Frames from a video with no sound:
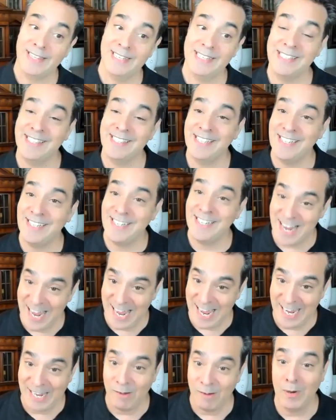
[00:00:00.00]
this
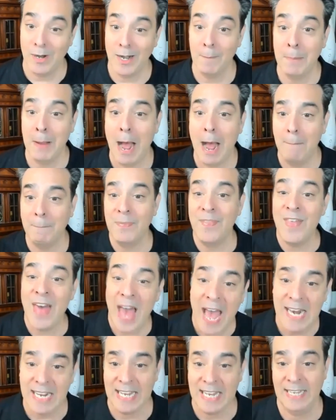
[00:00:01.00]
today. We're going to pop
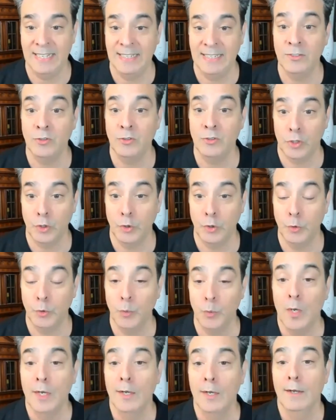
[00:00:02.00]
that
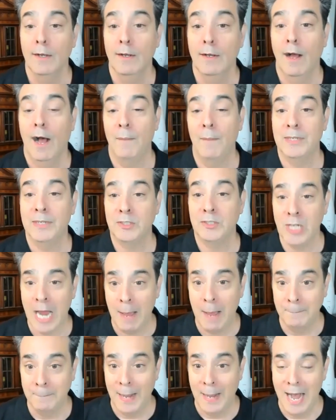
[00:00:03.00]
into um, the
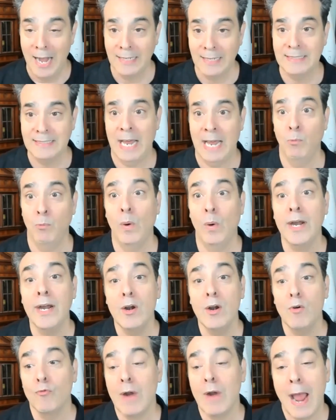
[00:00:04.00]
chat box. And we're
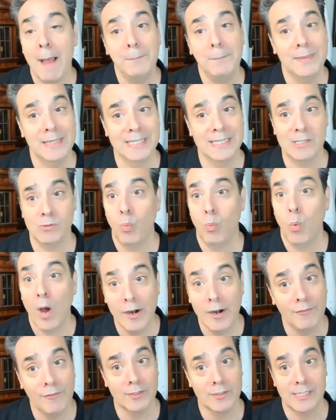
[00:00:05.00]
going to wrap this
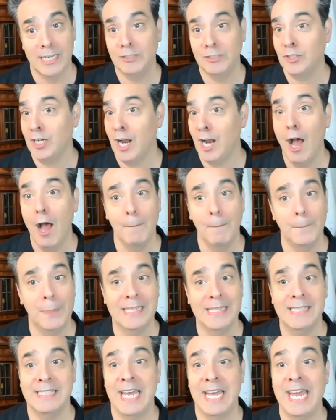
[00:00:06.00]
wonderful session up
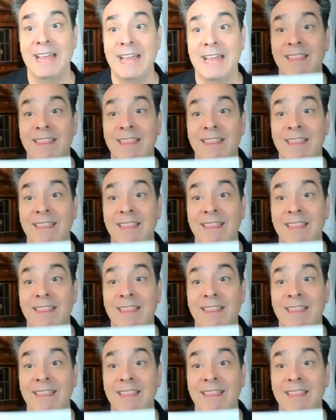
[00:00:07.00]
by saying